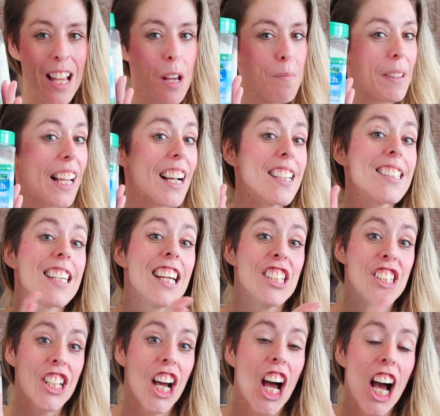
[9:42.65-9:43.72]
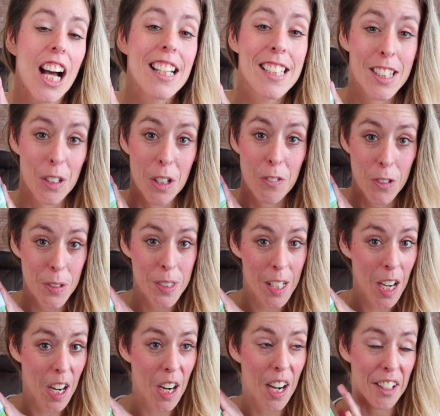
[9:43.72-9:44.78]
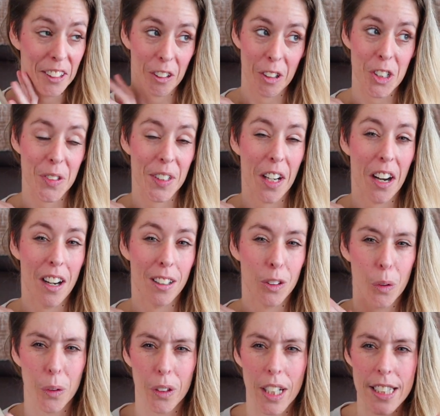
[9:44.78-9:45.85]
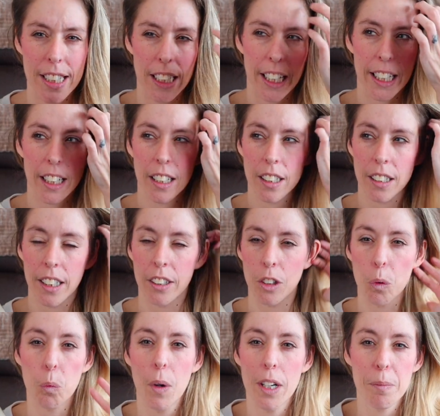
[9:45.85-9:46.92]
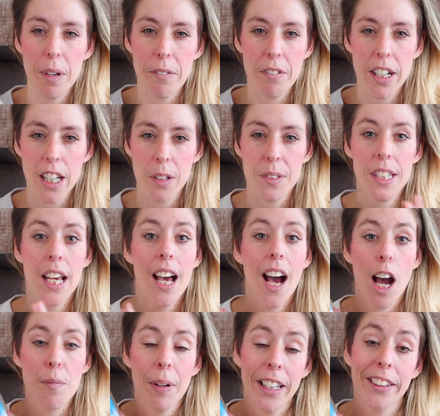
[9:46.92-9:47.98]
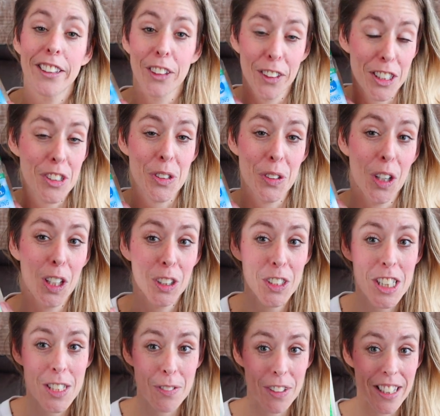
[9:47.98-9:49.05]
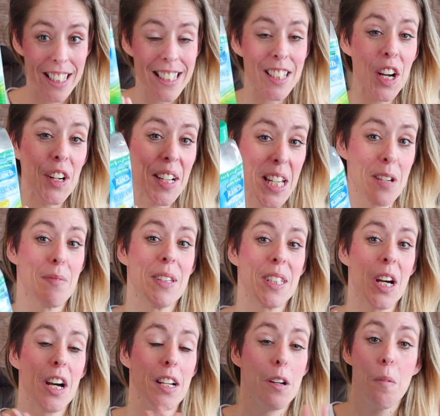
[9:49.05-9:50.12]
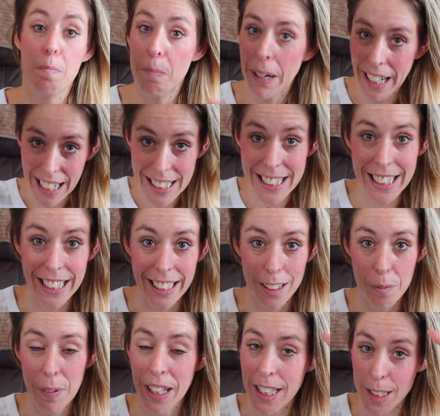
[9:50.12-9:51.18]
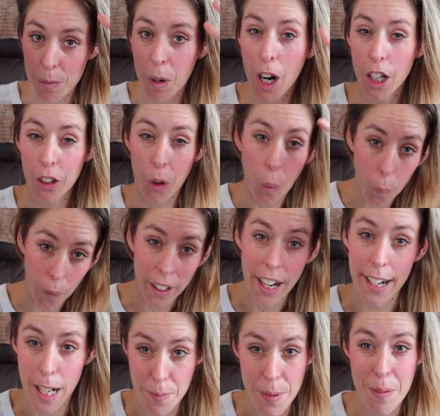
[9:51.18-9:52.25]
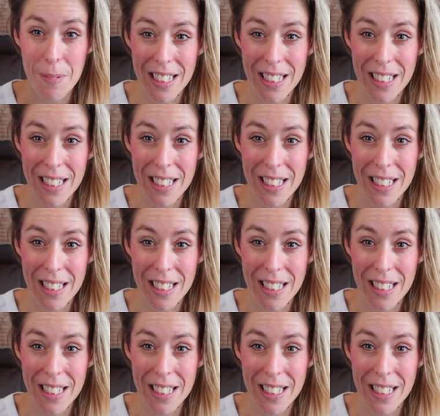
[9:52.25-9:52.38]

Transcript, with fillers: because duh. So if you saw on a grocery haul, or I did, like, I don't know, one of my videos, I paid $32 for this on Amazon, but I did because I'm hardcore and I mean